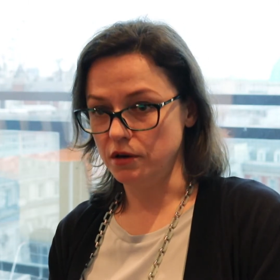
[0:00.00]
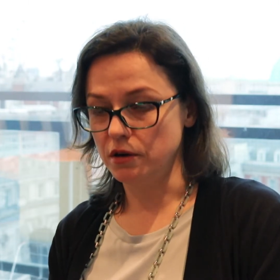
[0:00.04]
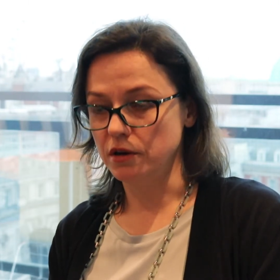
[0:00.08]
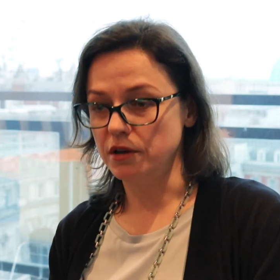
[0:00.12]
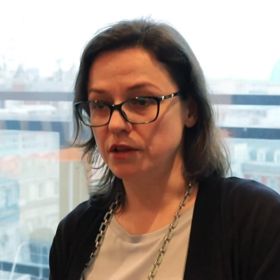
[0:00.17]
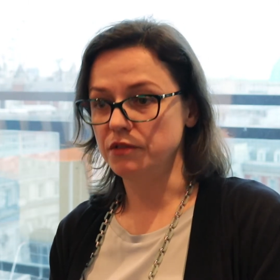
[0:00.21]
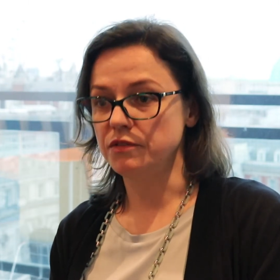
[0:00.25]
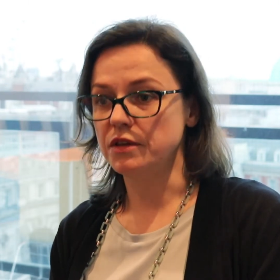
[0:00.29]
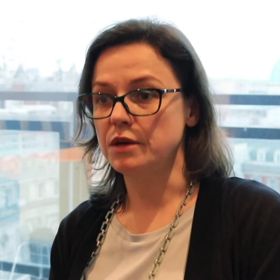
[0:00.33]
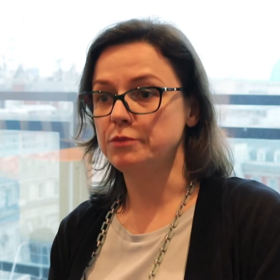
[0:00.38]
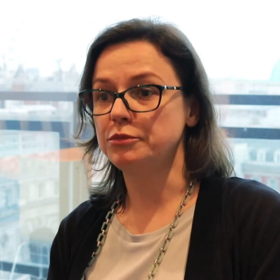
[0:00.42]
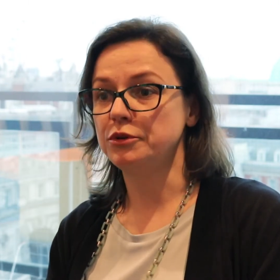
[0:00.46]

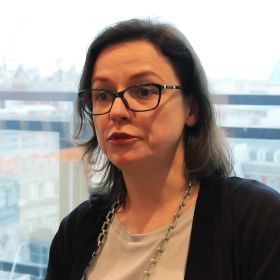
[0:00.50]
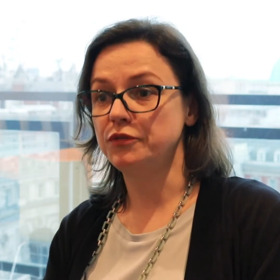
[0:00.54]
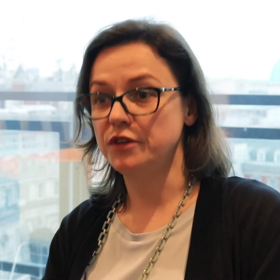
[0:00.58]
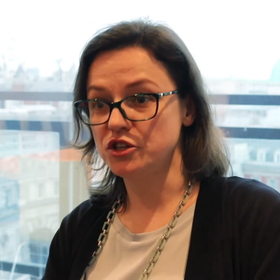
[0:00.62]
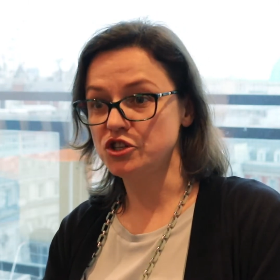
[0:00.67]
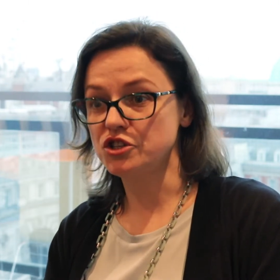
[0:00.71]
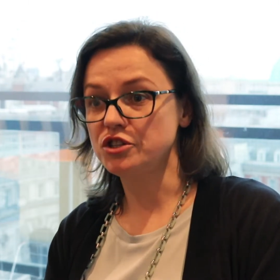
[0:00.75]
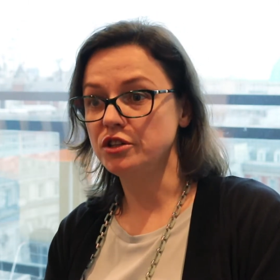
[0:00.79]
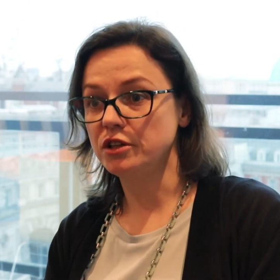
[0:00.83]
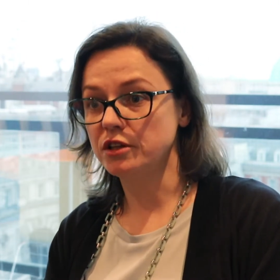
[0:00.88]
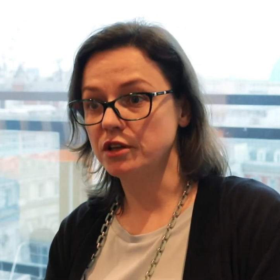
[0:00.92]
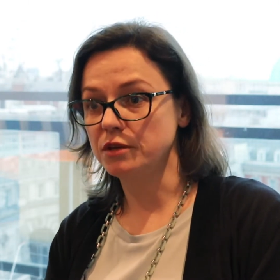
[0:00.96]
in their
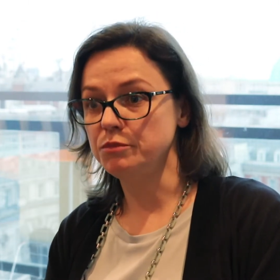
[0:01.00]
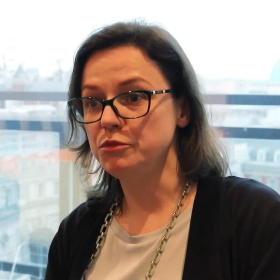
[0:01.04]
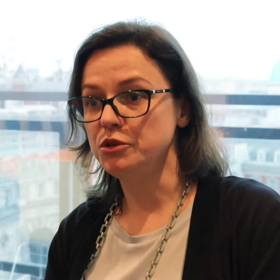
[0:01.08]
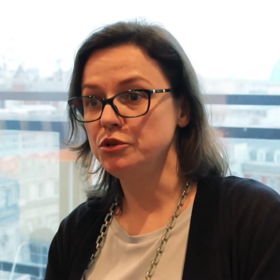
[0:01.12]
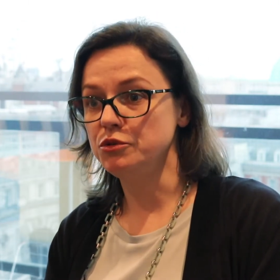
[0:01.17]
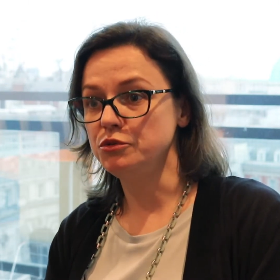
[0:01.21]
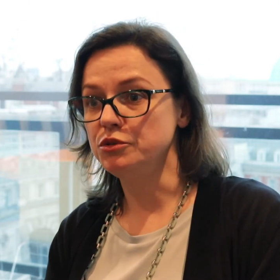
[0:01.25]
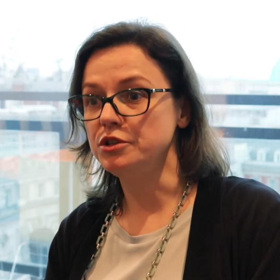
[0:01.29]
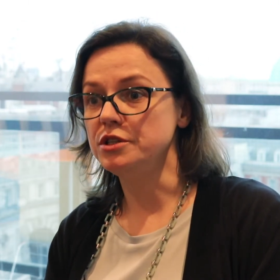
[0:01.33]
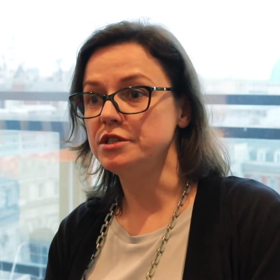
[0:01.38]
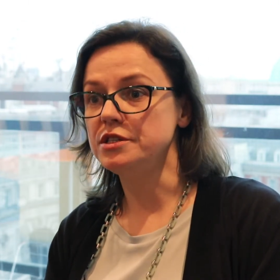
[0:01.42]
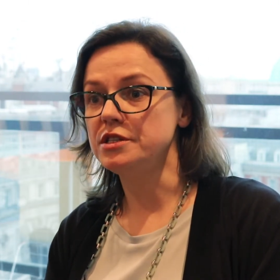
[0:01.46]
professional
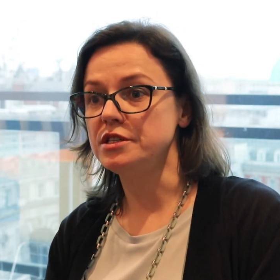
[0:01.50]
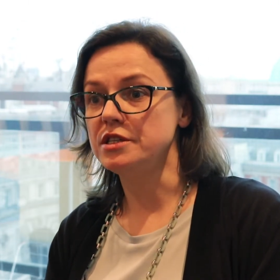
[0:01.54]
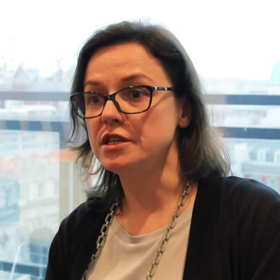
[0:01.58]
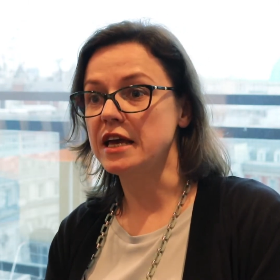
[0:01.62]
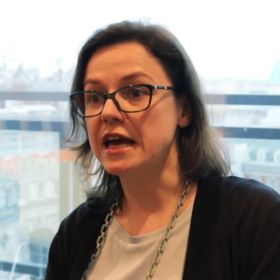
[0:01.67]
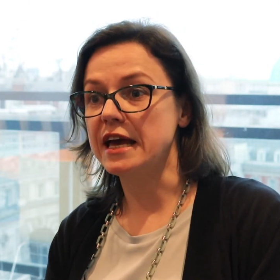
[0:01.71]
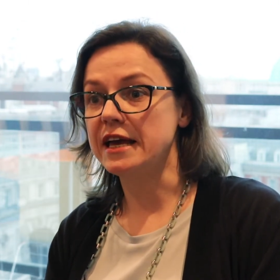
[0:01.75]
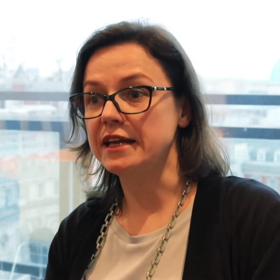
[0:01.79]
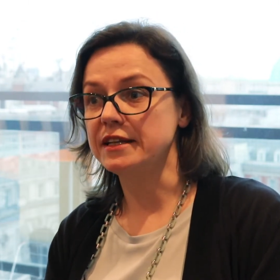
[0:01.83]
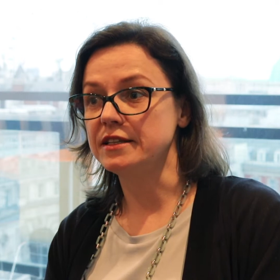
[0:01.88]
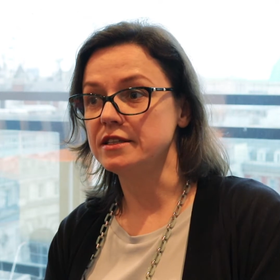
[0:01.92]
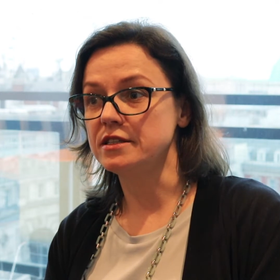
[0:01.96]
community
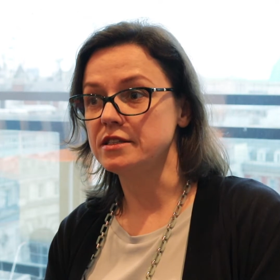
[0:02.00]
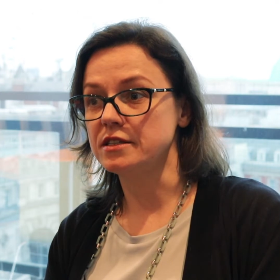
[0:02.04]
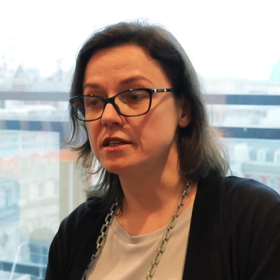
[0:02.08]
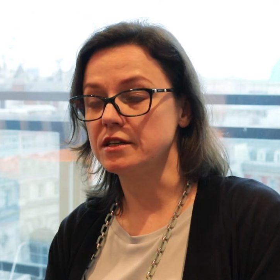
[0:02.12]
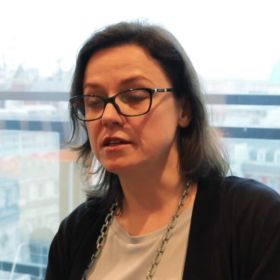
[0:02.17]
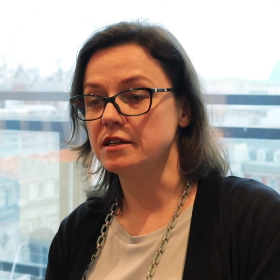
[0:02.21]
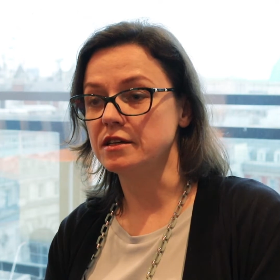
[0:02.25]
and